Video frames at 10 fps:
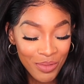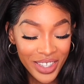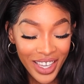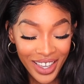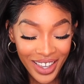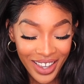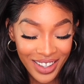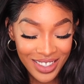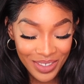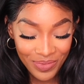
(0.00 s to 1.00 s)

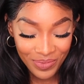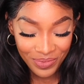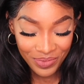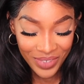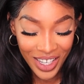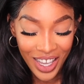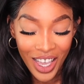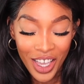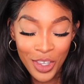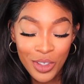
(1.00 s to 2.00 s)
Kids,
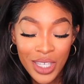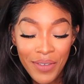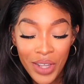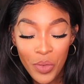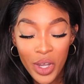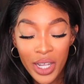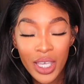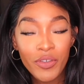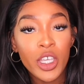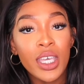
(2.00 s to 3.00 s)
you definitely want to
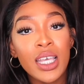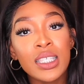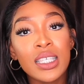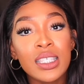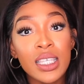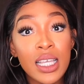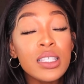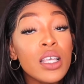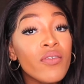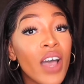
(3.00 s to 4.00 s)
give your kids a
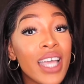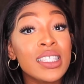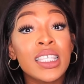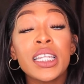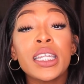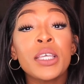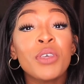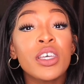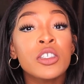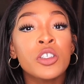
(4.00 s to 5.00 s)
sense of identity,
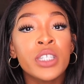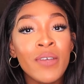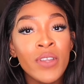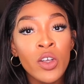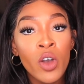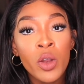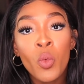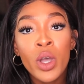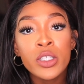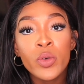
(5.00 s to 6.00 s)
because you're definitely going to
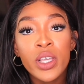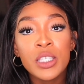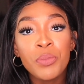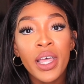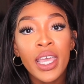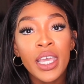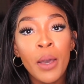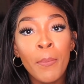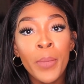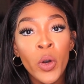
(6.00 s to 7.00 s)
want to explain
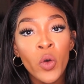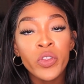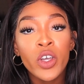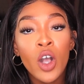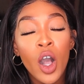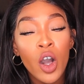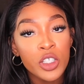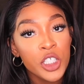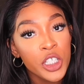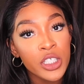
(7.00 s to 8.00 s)
both
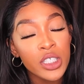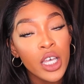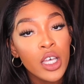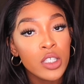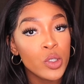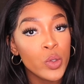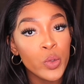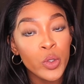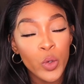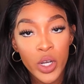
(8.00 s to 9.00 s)
cultures
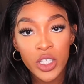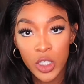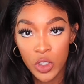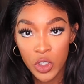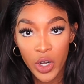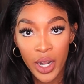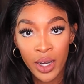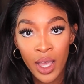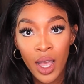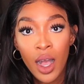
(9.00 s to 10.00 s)
to your
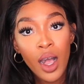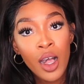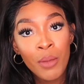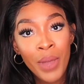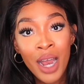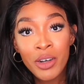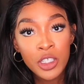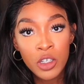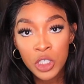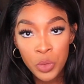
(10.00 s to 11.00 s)
children. Our
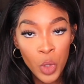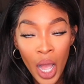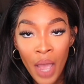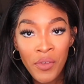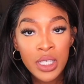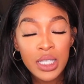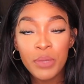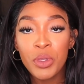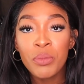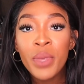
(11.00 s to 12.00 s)
children will
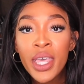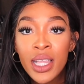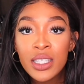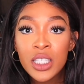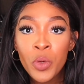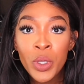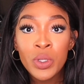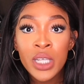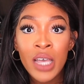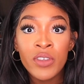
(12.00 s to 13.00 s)
obviously be mixed, so we
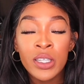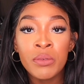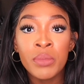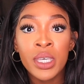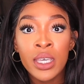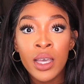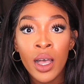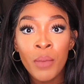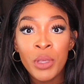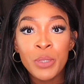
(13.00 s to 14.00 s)
will definitely be
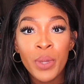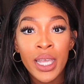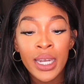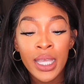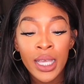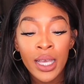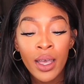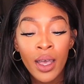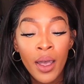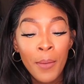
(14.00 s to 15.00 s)
explaining
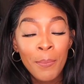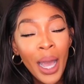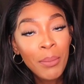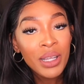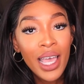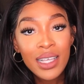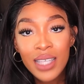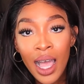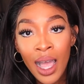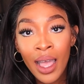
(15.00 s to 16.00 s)
my black
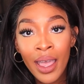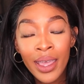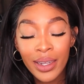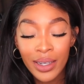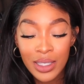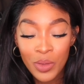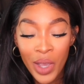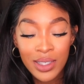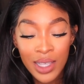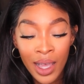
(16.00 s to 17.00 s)
side and his
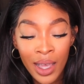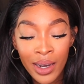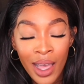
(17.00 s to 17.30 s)
white side.